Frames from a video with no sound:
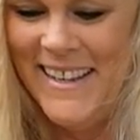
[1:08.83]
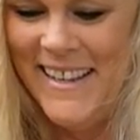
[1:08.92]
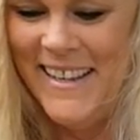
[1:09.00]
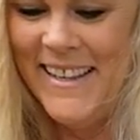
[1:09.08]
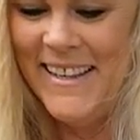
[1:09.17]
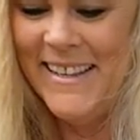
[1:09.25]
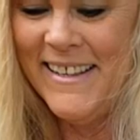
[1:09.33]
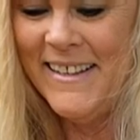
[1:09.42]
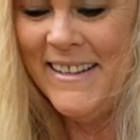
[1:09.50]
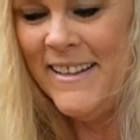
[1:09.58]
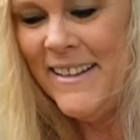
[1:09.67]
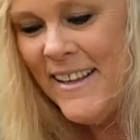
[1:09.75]

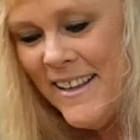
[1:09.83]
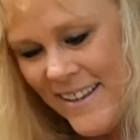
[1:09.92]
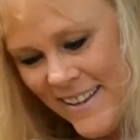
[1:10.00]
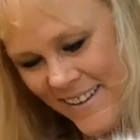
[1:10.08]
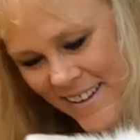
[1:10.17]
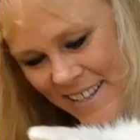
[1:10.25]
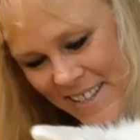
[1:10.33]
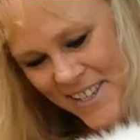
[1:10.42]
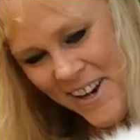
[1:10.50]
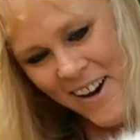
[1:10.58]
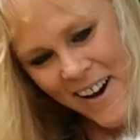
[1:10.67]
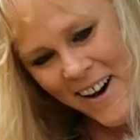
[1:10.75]
Good
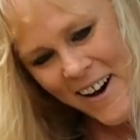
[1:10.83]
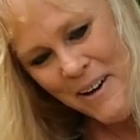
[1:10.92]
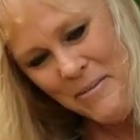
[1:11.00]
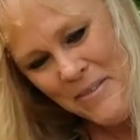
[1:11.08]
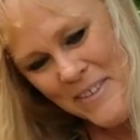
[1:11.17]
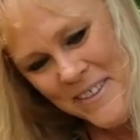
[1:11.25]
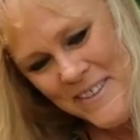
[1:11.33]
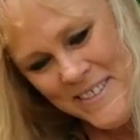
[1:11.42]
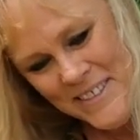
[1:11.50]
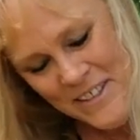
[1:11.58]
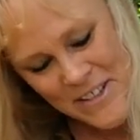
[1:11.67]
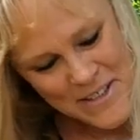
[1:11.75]
job.
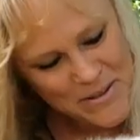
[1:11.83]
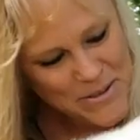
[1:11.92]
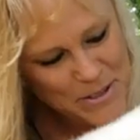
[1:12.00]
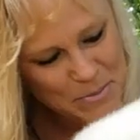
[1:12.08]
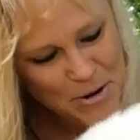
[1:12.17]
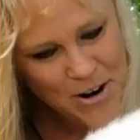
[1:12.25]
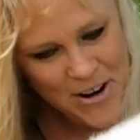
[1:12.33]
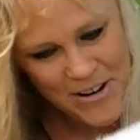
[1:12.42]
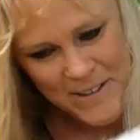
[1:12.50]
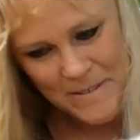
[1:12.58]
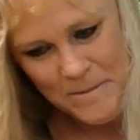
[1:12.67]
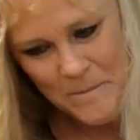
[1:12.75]
You're so smart.